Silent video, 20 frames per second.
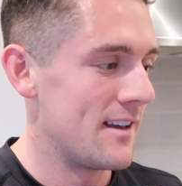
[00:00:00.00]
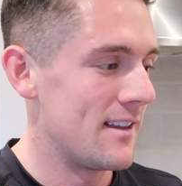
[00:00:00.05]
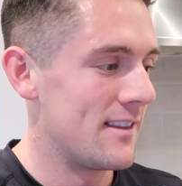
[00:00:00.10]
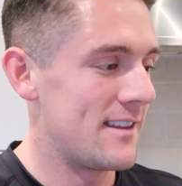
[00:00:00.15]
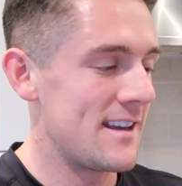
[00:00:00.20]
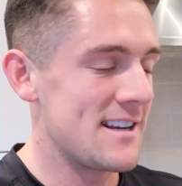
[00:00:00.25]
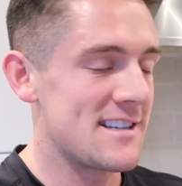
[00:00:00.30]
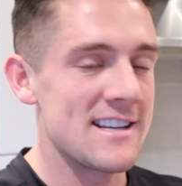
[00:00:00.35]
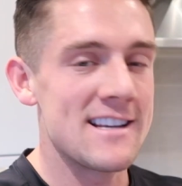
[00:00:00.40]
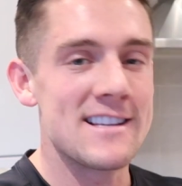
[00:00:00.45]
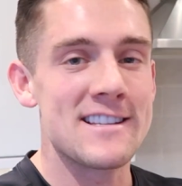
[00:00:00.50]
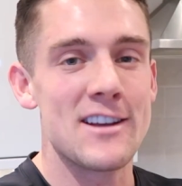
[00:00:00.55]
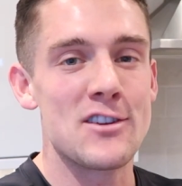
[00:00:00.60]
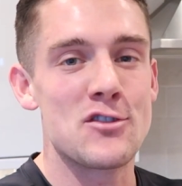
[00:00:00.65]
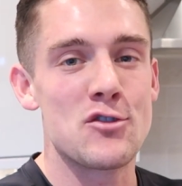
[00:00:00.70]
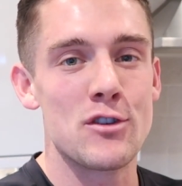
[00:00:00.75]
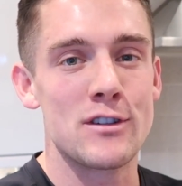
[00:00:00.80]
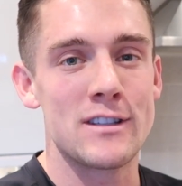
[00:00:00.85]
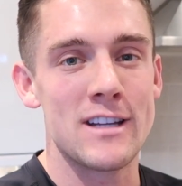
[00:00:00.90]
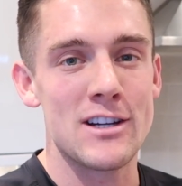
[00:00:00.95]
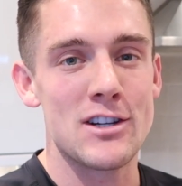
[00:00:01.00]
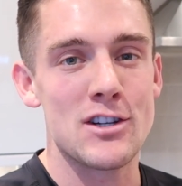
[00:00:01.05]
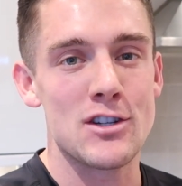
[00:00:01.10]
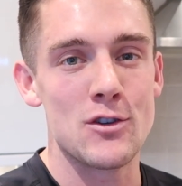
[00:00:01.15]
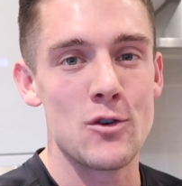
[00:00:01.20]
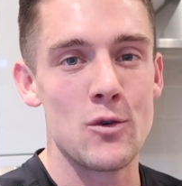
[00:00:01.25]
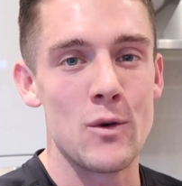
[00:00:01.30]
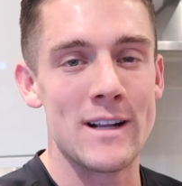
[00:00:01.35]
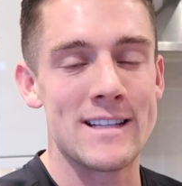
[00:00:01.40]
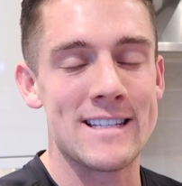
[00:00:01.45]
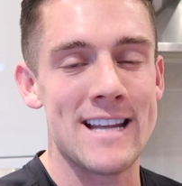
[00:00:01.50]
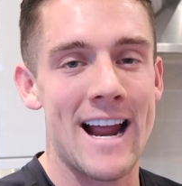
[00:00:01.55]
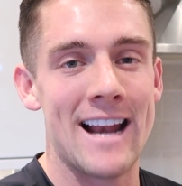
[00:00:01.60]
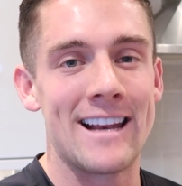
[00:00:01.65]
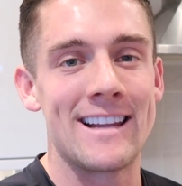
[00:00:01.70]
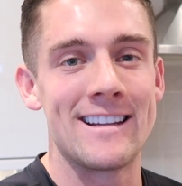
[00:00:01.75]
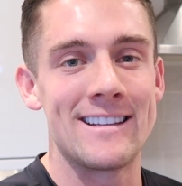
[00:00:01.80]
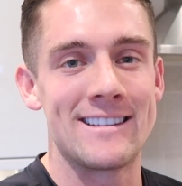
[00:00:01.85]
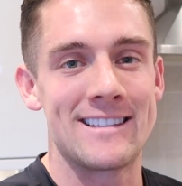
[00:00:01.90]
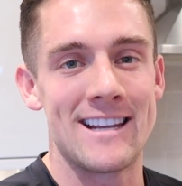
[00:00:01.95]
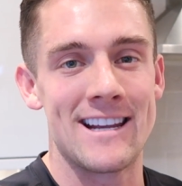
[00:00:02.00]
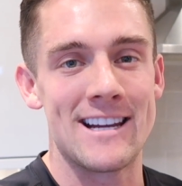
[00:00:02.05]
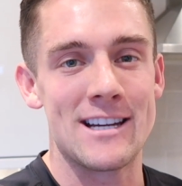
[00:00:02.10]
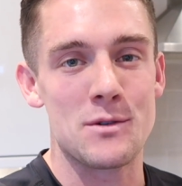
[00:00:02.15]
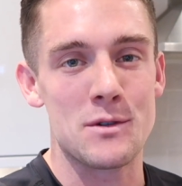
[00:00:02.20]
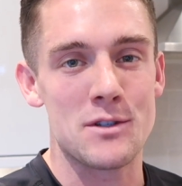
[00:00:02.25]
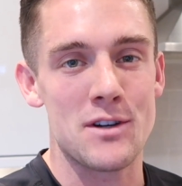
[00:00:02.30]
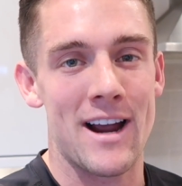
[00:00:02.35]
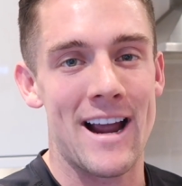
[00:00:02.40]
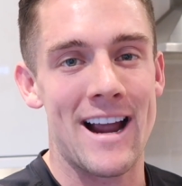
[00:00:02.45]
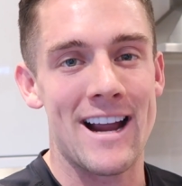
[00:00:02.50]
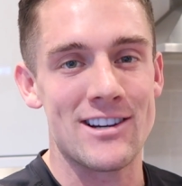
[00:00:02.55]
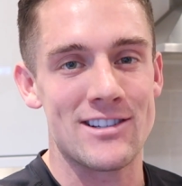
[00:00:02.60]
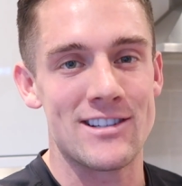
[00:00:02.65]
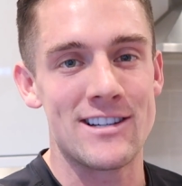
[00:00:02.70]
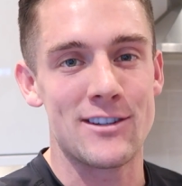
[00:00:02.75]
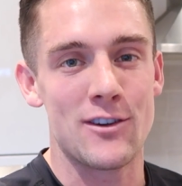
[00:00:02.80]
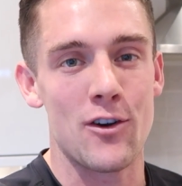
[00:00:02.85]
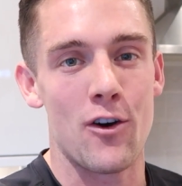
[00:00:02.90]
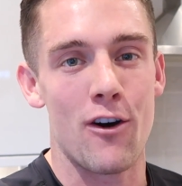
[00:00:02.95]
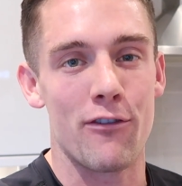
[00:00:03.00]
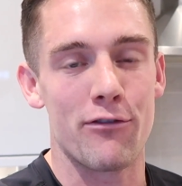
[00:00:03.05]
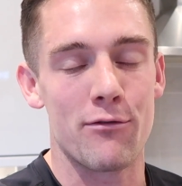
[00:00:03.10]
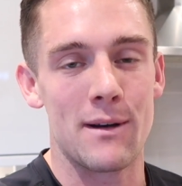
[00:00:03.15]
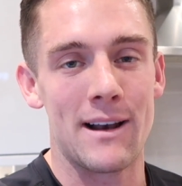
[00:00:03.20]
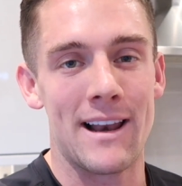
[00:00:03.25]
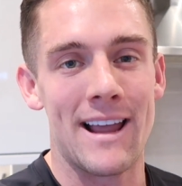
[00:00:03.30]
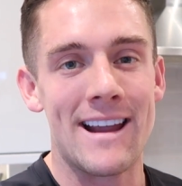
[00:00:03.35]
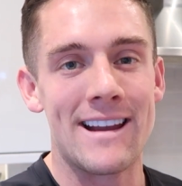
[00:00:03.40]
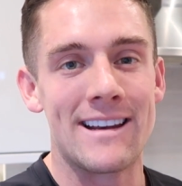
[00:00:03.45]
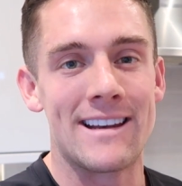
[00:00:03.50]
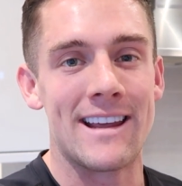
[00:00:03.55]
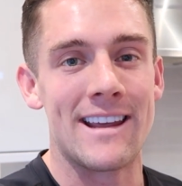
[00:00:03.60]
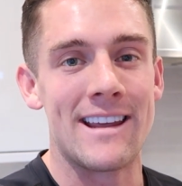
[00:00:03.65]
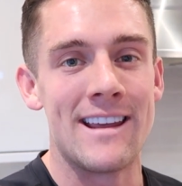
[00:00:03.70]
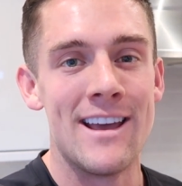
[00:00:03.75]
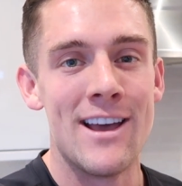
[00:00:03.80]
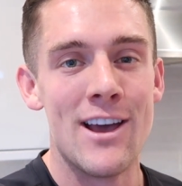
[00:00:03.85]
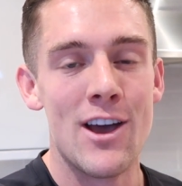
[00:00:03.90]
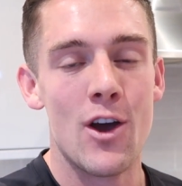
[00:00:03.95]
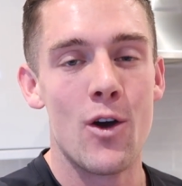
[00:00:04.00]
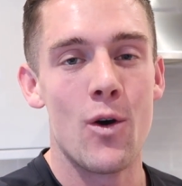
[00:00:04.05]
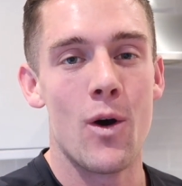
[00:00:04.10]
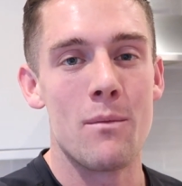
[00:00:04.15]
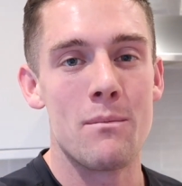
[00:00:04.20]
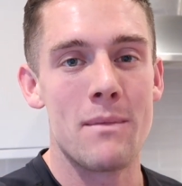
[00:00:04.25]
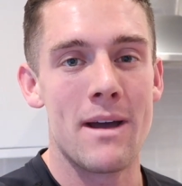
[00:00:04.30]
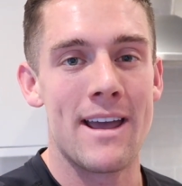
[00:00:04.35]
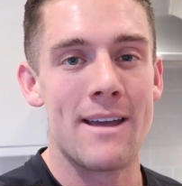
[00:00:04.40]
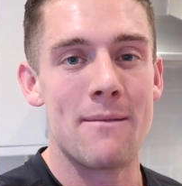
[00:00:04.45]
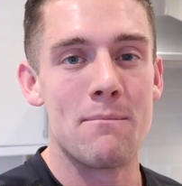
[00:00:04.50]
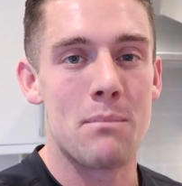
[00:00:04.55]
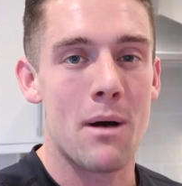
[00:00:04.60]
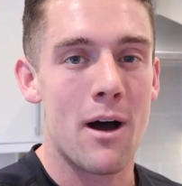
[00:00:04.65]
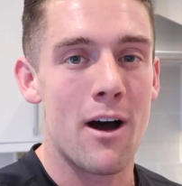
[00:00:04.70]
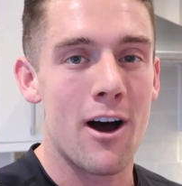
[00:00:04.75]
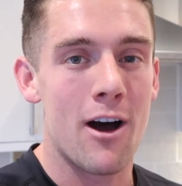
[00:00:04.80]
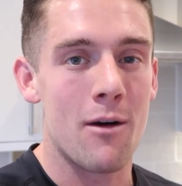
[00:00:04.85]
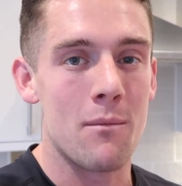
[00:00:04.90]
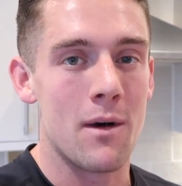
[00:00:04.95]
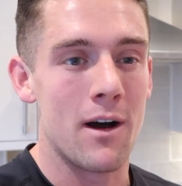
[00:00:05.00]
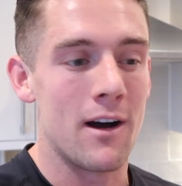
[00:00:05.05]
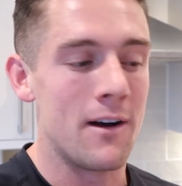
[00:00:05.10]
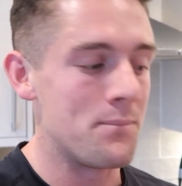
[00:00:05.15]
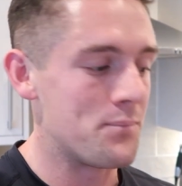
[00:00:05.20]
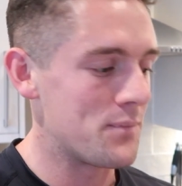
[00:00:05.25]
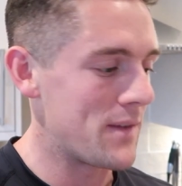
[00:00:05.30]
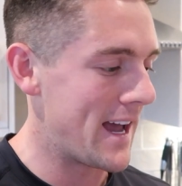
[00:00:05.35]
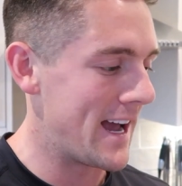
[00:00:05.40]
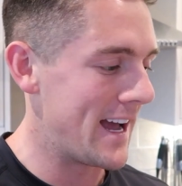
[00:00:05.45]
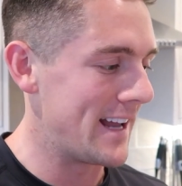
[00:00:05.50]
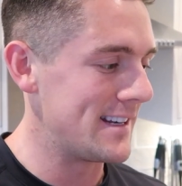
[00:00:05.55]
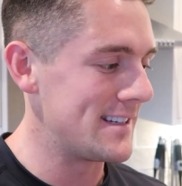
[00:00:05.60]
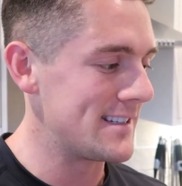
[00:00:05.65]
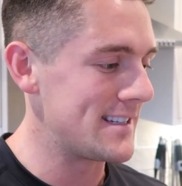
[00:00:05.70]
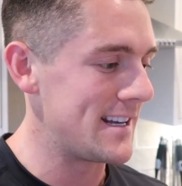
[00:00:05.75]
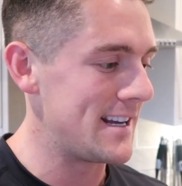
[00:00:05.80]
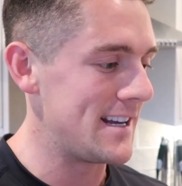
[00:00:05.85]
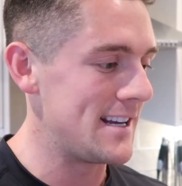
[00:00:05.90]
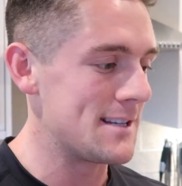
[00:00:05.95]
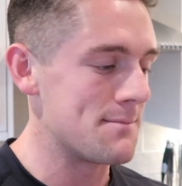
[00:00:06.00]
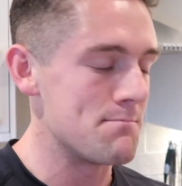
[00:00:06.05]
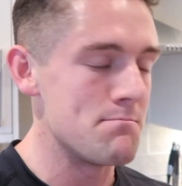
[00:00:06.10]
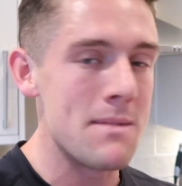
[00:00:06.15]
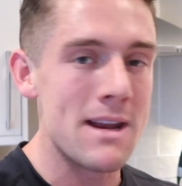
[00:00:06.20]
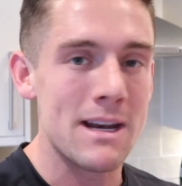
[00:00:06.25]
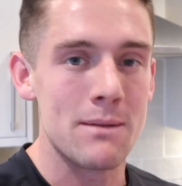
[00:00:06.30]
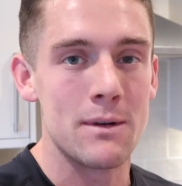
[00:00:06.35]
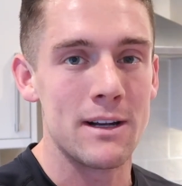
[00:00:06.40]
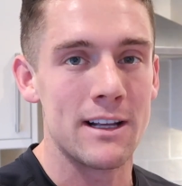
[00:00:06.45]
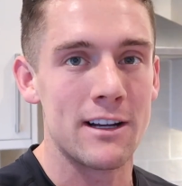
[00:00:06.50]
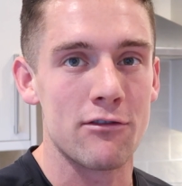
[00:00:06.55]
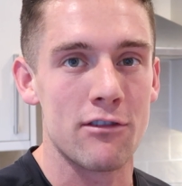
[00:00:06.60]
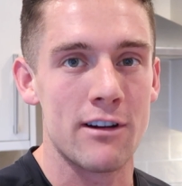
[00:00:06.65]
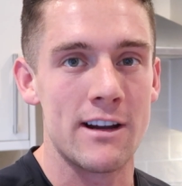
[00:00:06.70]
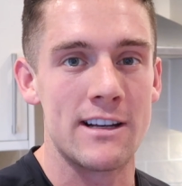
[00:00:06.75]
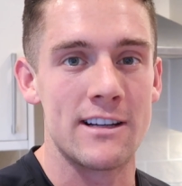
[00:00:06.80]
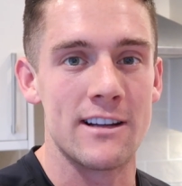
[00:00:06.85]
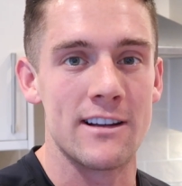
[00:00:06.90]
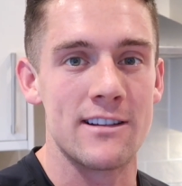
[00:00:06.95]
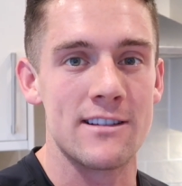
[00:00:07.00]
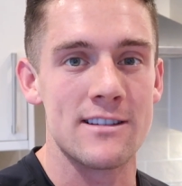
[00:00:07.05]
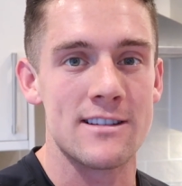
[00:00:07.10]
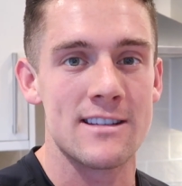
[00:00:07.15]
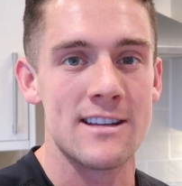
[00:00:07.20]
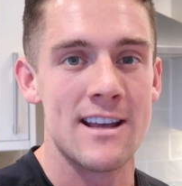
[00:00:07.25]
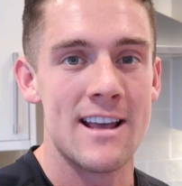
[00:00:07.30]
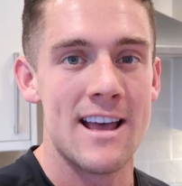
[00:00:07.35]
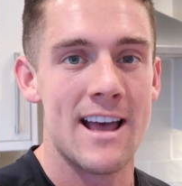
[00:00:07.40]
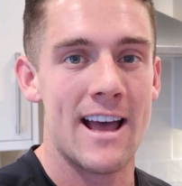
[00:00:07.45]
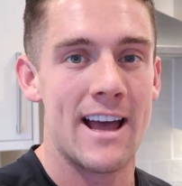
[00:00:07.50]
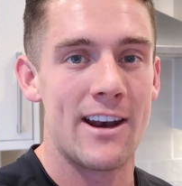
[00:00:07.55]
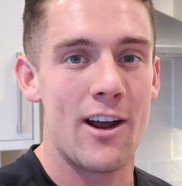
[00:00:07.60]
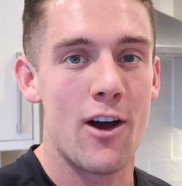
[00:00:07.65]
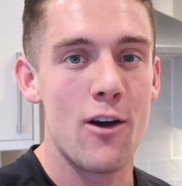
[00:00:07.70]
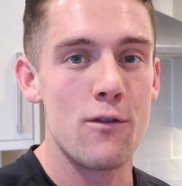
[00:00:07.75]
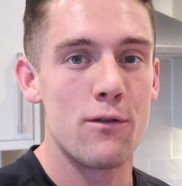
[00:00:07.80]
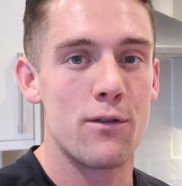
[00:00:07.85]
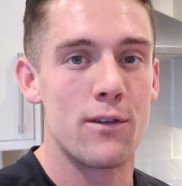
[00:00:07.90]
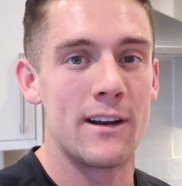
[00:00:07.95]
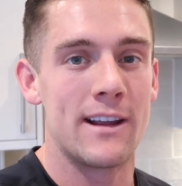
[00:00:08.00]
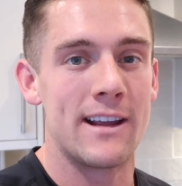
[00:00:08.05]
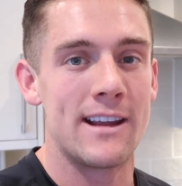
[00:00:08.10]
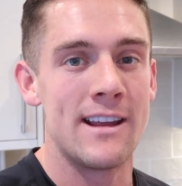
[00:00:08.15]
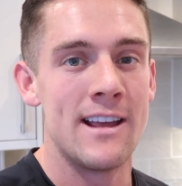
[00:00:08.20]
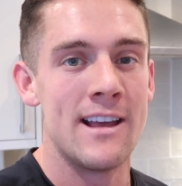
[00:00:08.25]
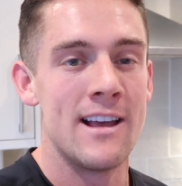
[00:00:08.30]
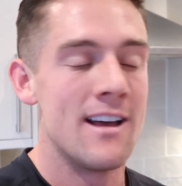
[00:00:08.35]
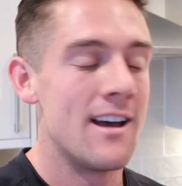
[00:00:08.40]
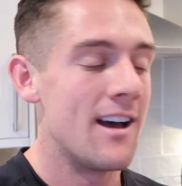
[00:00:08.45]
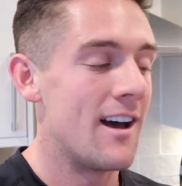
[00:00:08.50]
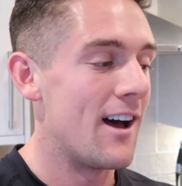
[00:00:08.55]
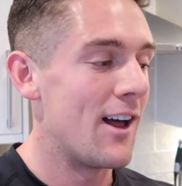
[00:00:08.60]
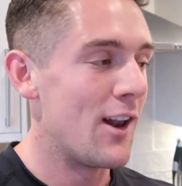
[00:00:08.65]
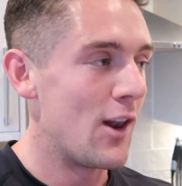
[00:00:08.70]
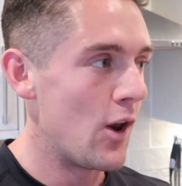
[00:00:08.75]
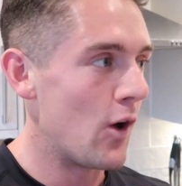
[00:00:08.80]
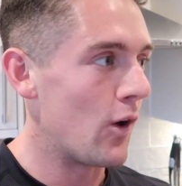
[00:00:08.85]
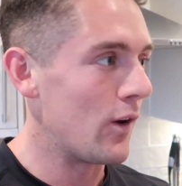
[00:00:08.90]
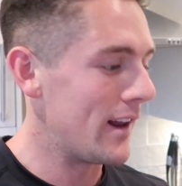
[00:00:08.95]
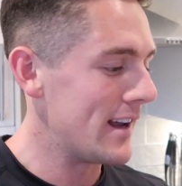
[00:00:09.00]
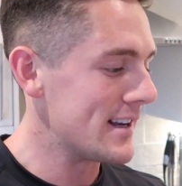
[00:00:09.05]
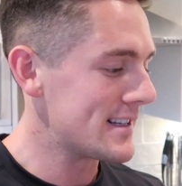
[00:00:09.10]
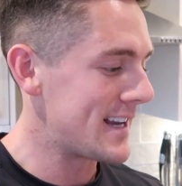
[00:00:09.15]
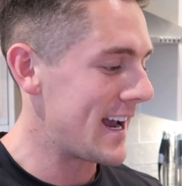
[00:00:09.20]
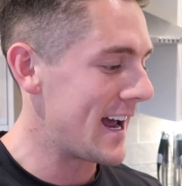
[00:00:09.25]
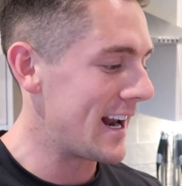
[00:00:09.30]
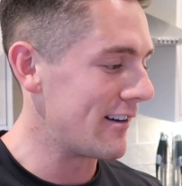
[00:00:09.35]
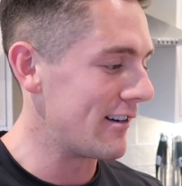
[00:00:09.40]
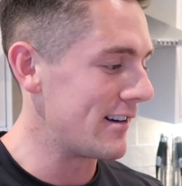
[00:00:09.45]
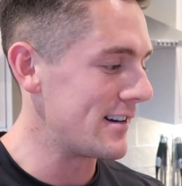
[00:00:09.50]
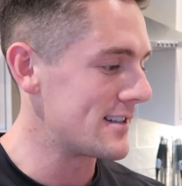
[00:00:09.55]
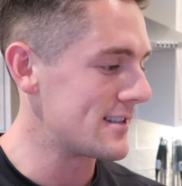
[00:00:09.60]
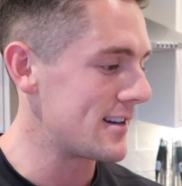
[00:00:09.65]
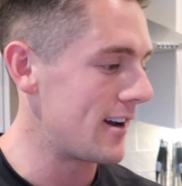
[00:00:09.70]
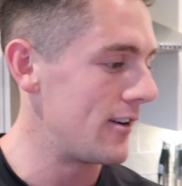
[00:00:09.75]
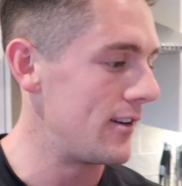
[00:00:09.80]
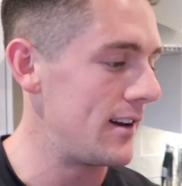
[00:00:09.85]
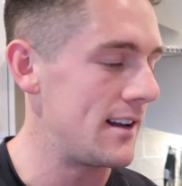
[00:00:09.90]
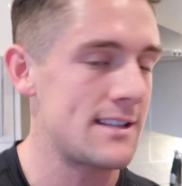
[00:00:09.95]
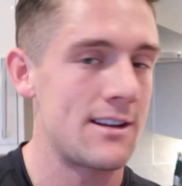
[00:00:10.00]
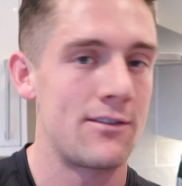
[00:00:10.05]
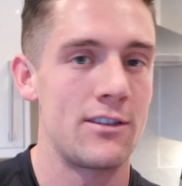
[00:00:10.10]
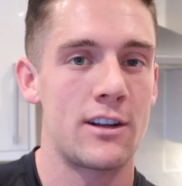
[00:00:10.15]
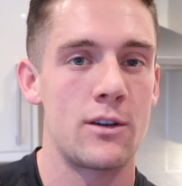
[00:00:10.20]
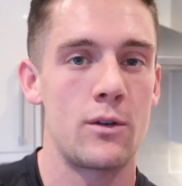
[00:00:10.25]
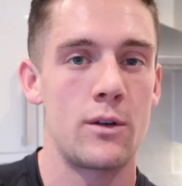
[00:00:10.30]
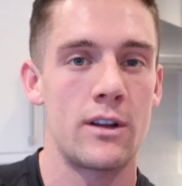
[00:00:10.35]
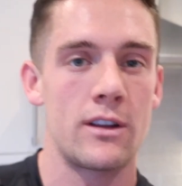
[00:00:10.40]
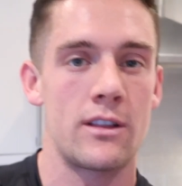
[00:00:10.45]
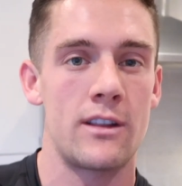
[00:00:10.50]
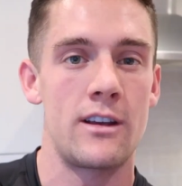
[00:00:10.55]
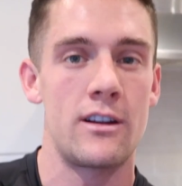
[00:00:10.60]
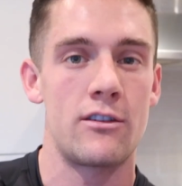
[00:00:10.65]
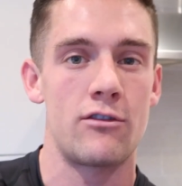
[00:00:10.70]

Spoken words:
This is a traditional Italian dish which I actually got from a lady who I met in Parma, and it is minimal ingredients and hopefully a lot less calories. So let's have a look at the